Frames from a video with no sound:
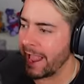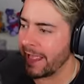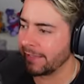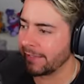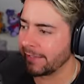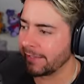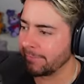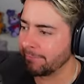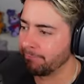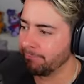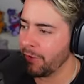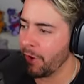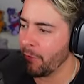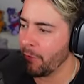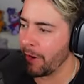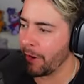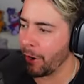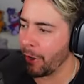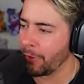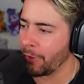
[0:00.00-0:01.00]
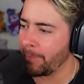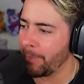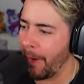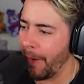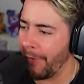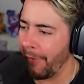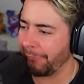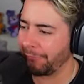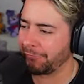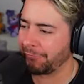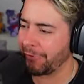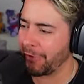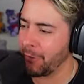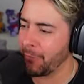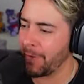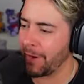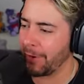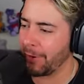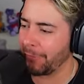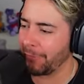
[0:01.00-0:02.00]
alley, where all the balls go,
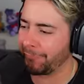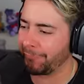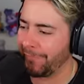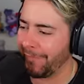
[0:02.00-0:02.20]
where all the